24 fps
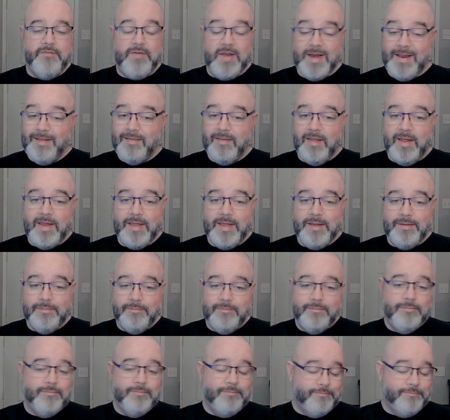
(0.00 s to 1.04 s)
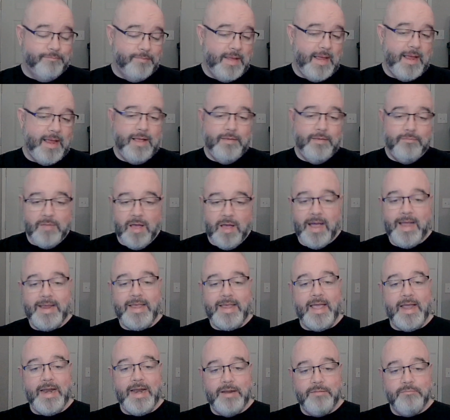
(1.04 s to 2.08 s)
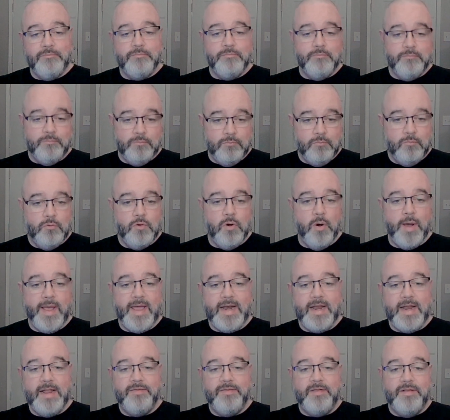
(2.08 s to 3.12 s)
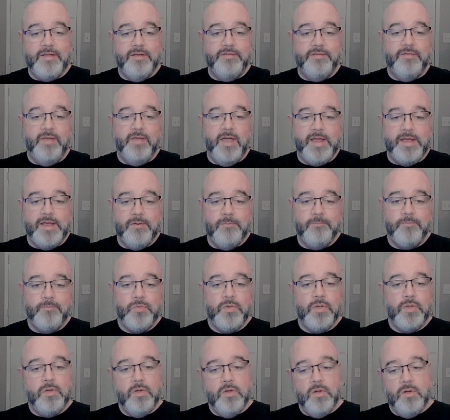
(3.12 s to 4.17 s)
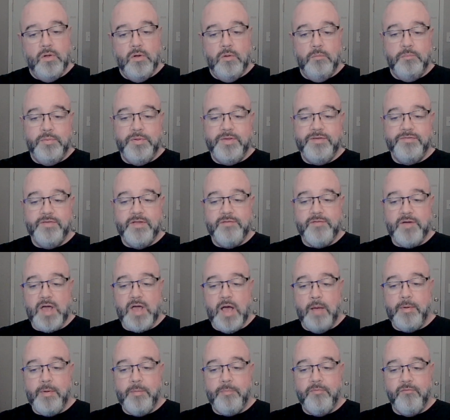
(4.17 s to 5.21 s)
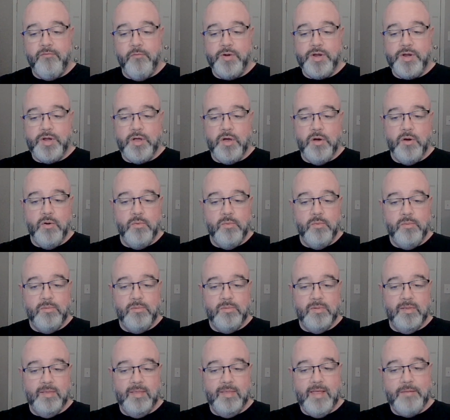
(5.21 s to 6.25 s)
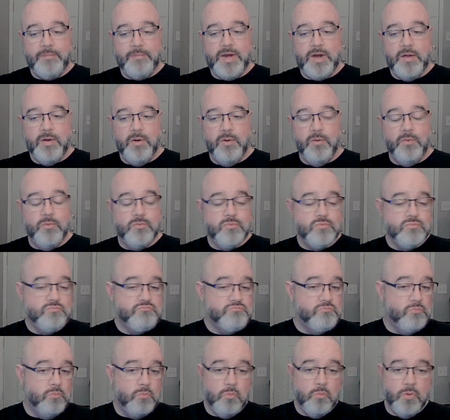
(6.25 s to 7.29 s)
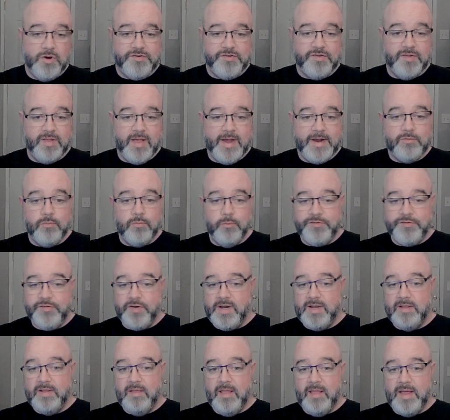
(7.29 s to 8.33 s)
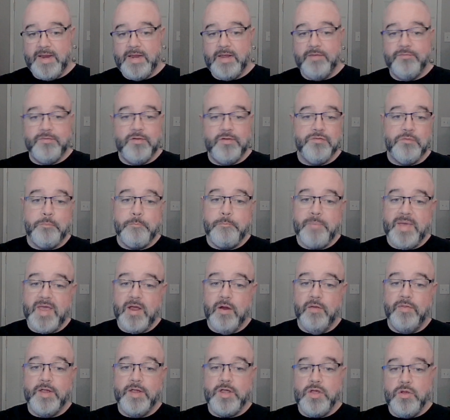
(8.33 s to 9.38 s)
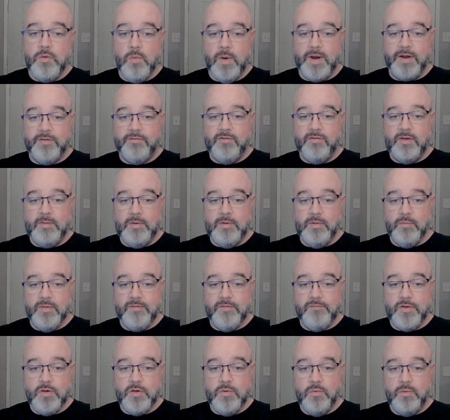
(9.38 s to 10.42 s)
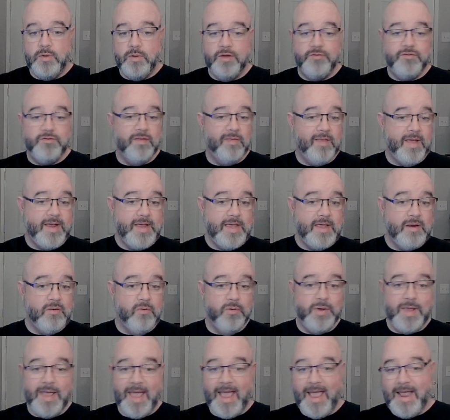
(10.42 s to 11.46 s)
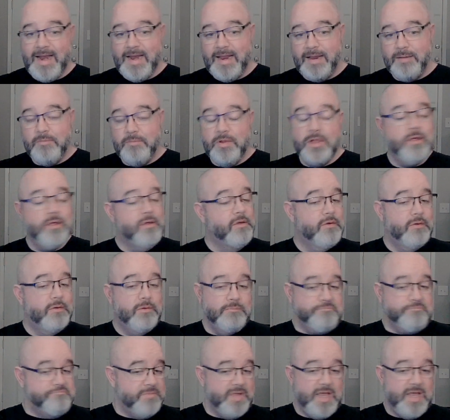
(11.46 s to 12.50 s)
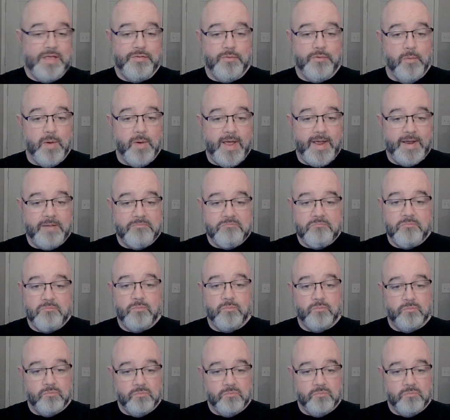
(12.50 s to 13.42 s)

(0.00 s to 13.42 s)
If you didn't like it, I get it. Go ahead and hit the dislike. Please leave a comment before you go. Let me know what you liked, what you didn't like. If there's a beer that you want to see me review because you like it or you hate it. Either way,